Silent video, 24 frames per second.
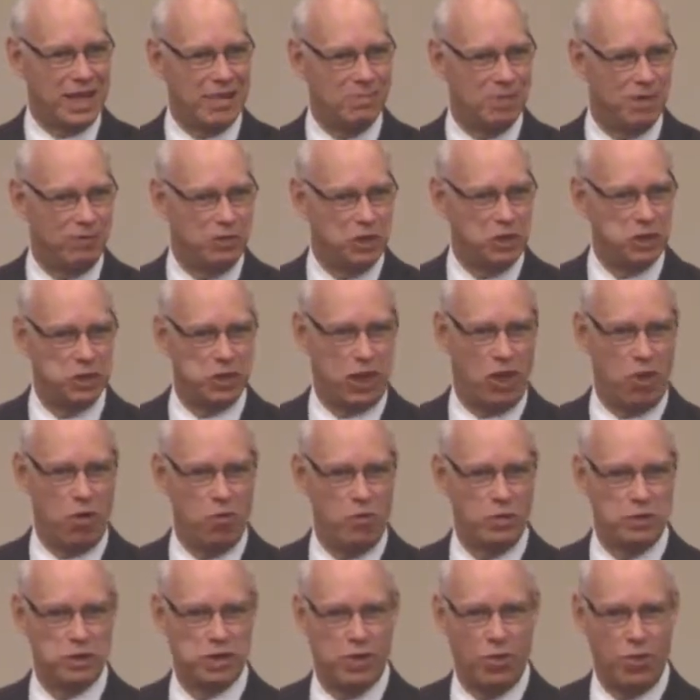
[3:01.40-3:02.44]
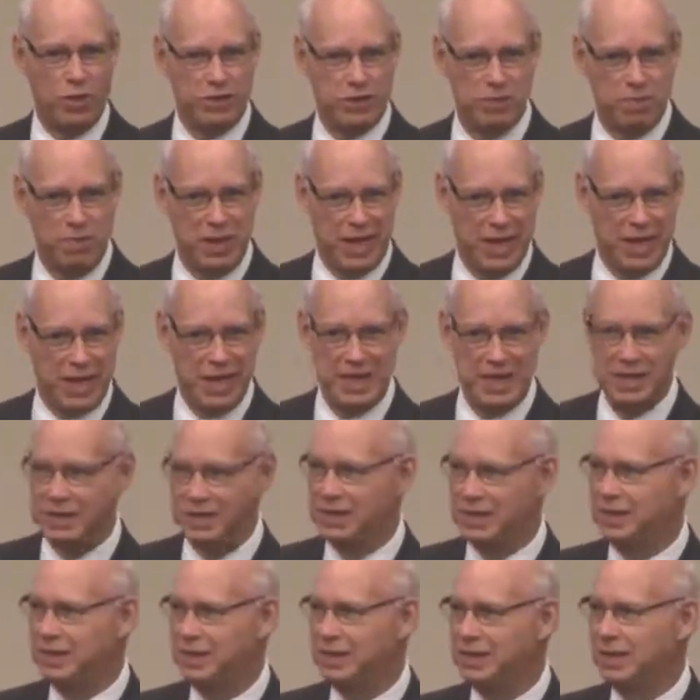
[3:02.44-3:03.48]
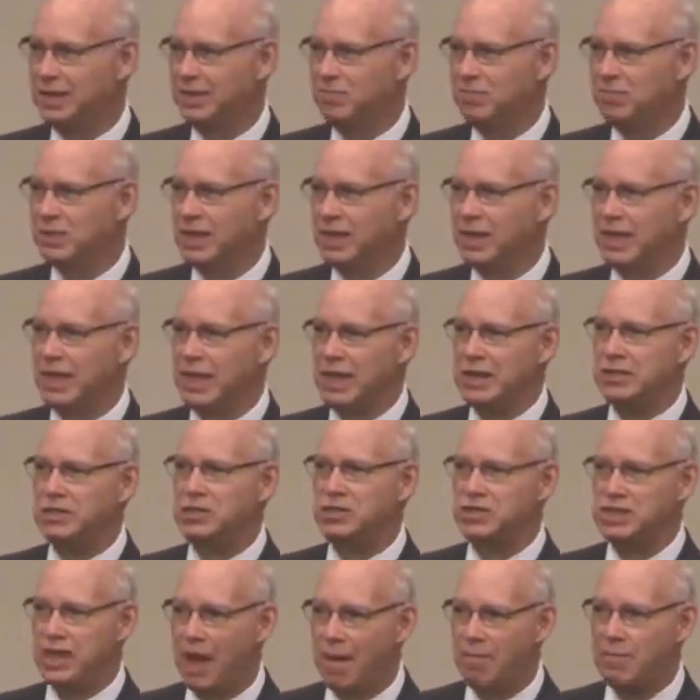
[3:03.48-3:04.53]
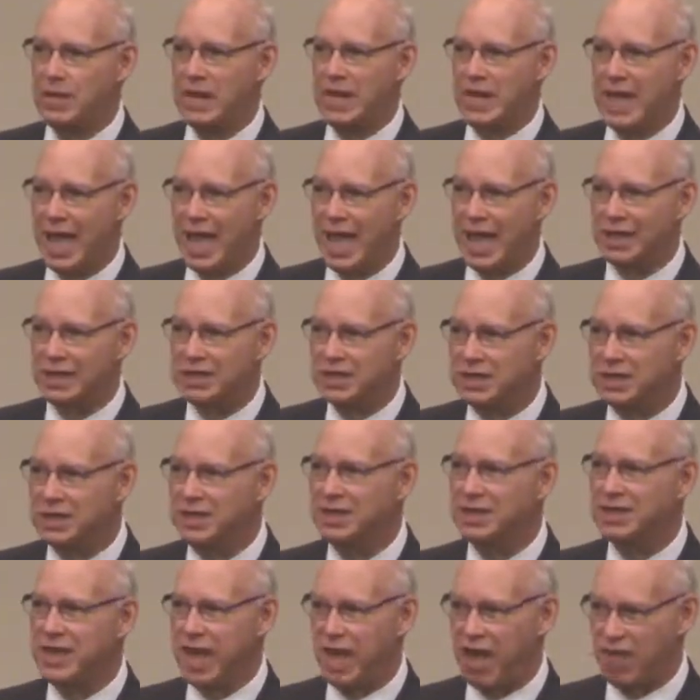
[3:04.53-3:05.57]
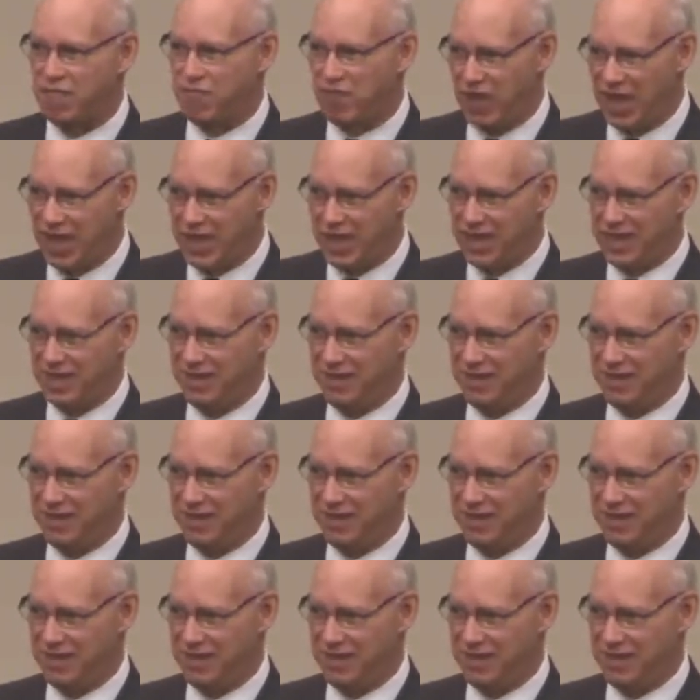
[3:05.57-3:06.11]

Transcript: of the show was going to be Insomniac Cafe.